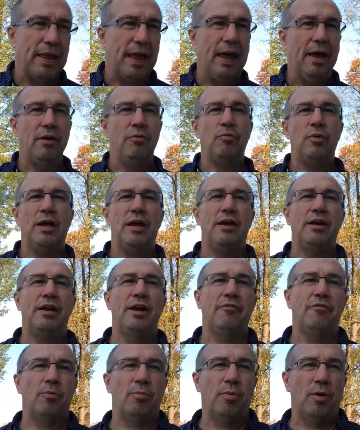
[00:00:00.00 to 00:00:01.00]
and we had
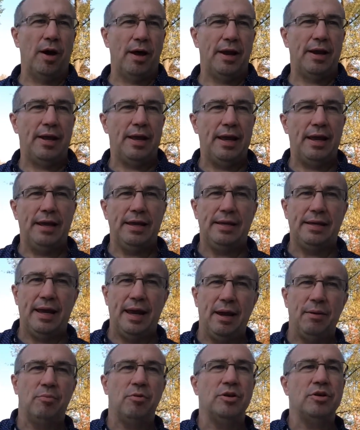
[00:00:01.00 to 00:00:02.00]
never brought any
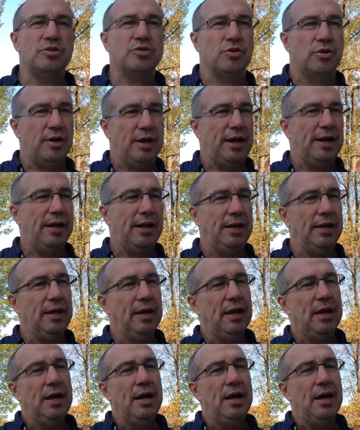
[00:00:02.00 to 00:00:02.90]
cameras or any